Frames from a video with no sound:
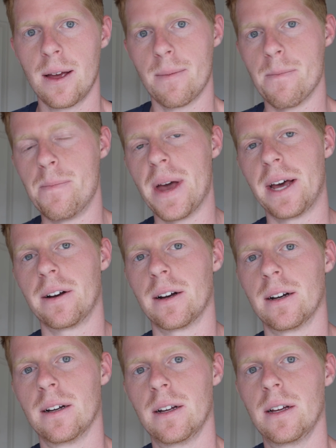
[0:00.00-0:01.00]

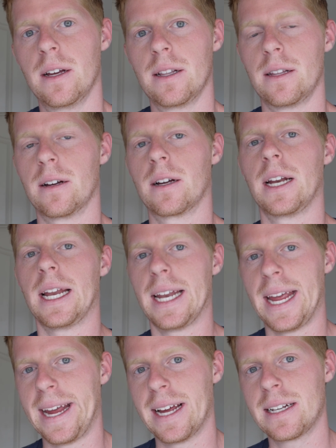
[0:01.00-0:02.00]
better. They're going to
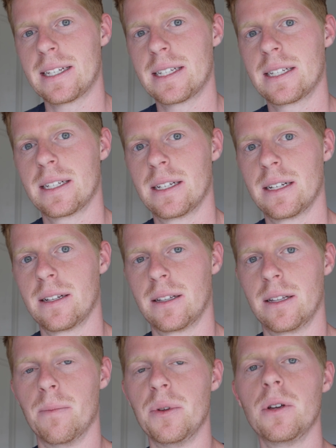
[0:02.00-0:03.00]
enhance
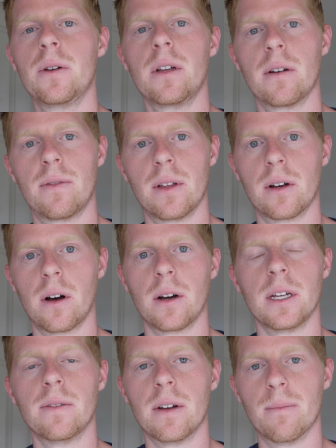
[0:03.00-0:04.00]
the beauty of the car
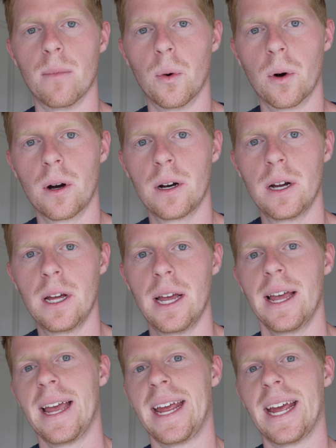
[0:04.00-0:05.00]
even more,
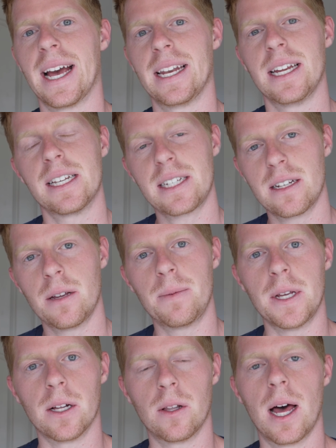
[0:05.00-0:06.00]
and it's going to
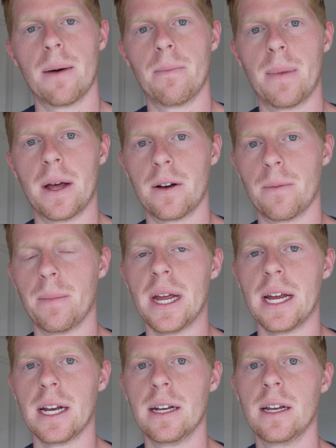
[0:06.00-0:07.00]
be a lot better
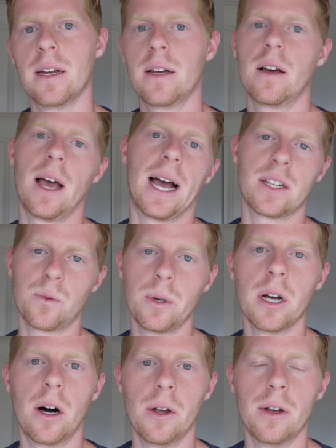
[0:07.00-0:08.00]
made, as we
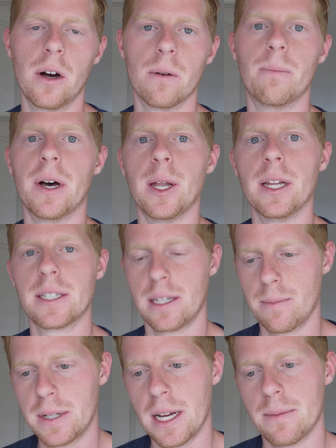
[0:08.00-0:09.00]
all know, but
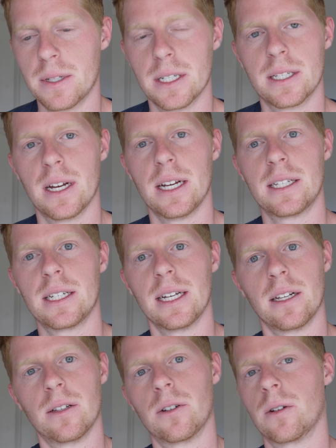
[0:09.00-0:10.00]
sometimes it's nice to get
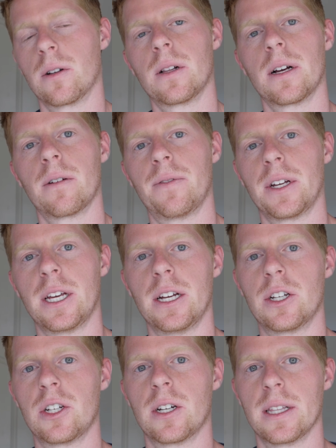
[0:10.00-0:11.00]
a little
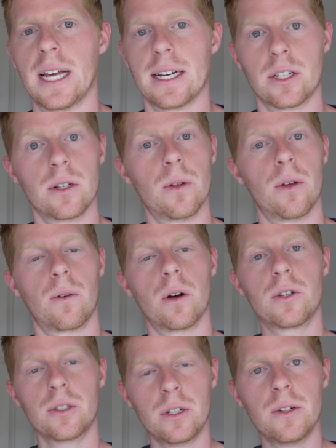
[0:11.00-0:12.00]
clarification on that. So the
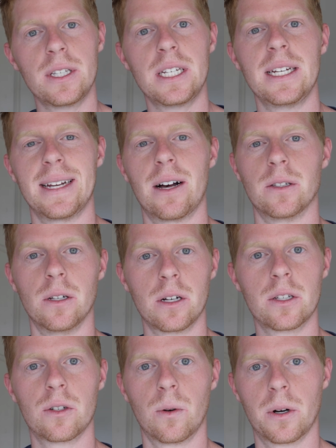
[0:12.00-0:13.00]
Roadster you see now
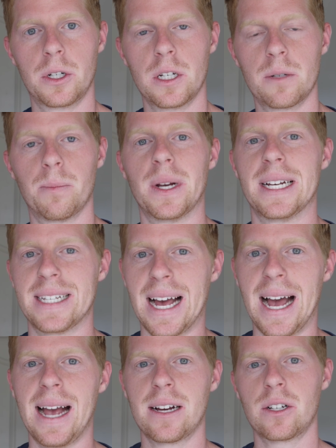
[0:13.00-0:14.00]
looks gorgeous, but it's
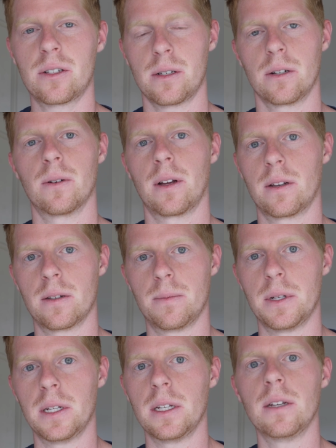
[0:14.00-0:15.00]
actually going to
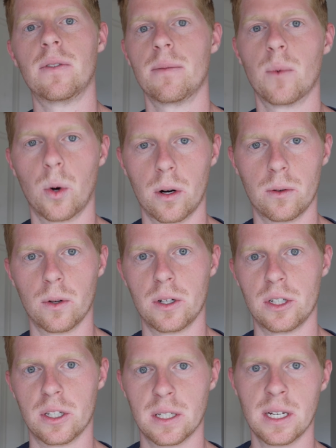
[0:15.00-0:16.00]
be even more
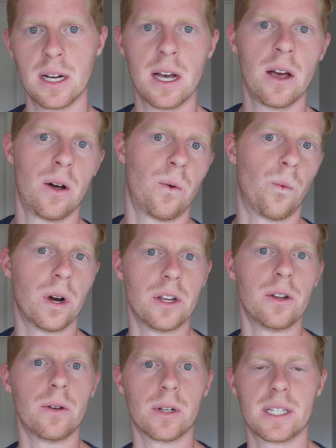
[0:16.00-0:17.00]
gorgeous when
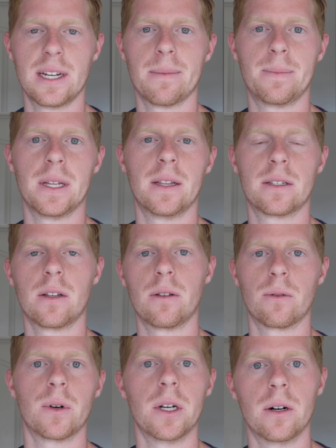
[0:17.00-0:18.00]
you step into the
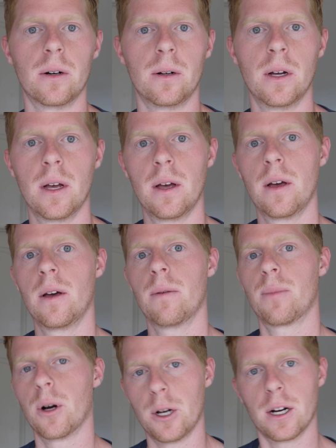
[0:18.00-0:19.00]
real
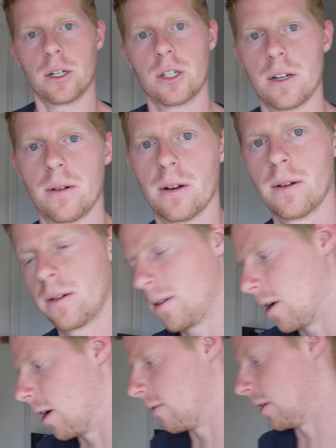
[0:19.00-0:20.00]
production of